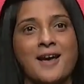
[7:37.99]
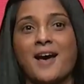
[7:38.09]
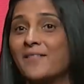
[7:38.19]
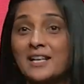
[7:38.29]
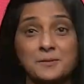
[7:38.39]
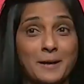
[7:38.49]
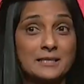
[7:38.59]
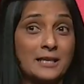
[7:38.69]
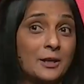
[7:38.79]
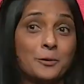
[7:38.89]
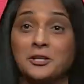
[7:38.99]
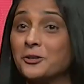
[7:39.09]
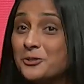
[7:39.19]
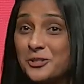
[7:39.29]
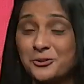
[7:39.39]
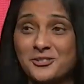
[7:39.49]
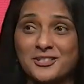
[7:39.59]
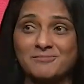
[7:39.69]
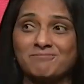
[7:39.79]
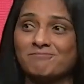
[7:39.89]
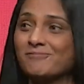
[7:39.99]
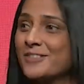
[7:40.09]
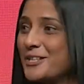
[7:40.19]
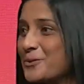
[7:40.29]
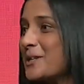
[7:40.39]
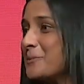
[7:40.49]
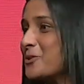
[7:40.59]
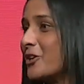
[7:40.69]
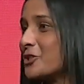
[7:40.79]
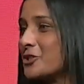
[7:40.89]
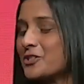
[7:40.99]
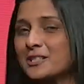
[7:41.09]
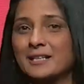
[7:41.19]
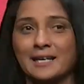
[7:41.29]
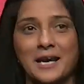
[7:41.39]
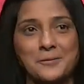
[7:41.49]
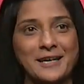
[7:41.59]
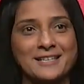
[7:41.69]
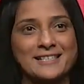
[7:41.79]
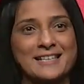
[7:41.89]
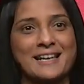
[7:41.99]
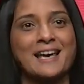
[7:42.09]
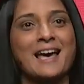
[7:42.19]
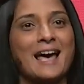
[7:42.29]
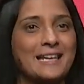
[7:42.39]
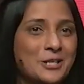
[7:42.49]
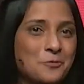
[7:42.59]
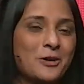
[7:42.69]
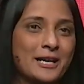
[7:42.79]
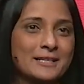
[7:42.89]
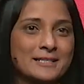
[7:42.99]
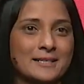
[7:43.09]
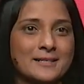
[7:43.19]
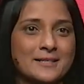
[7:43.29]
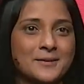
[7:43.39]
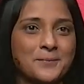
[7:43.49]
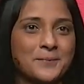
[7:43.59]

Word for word: And that's meant dealing with new tools, new team structures and dynamics, and new practices.